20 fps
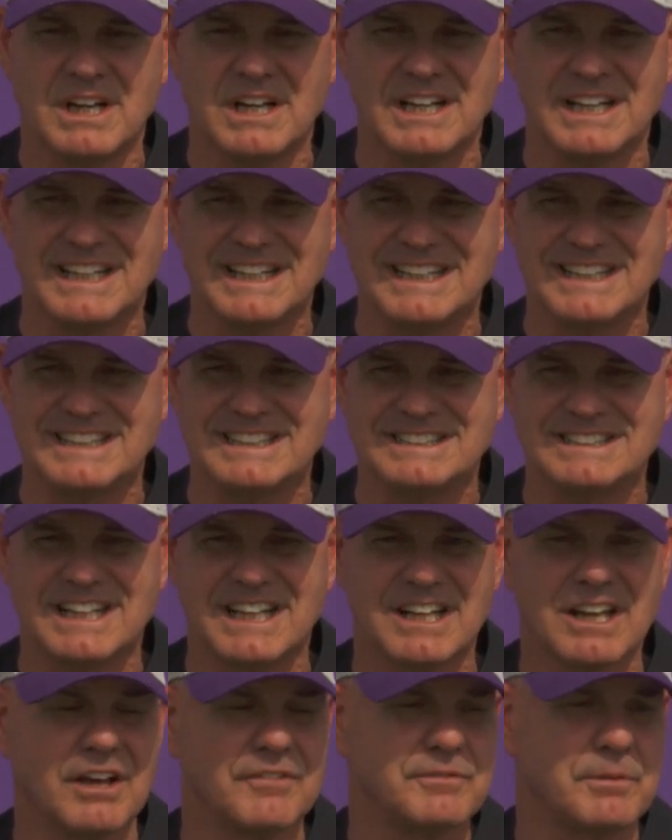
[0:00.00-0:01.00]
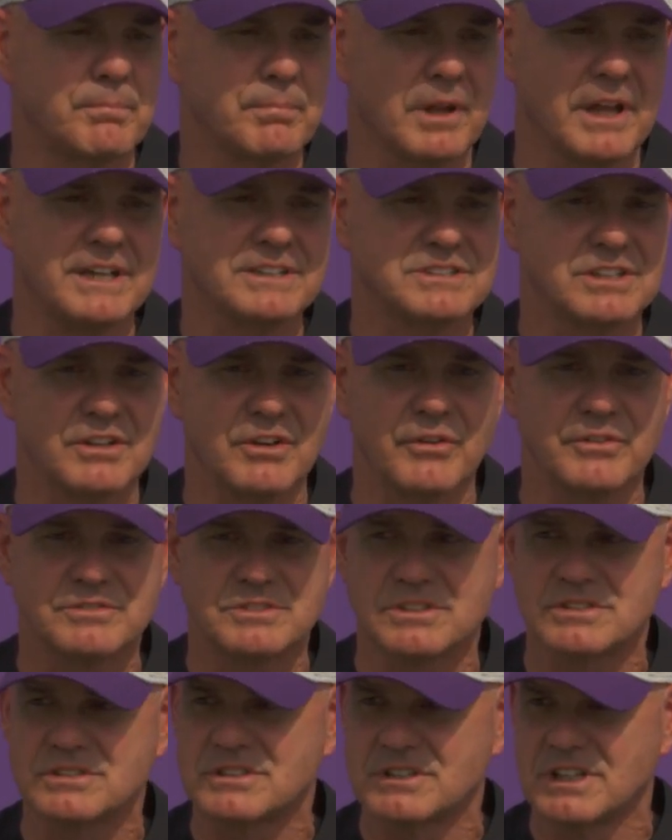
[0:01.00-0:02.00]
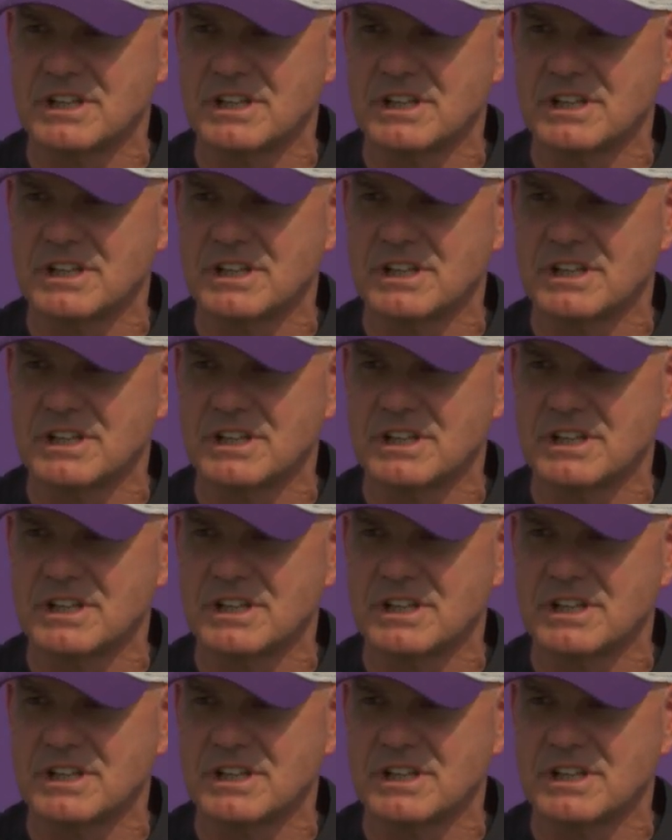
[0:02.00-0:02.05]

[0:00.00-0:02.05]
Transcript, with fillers: Uh, I love the place, you know, just,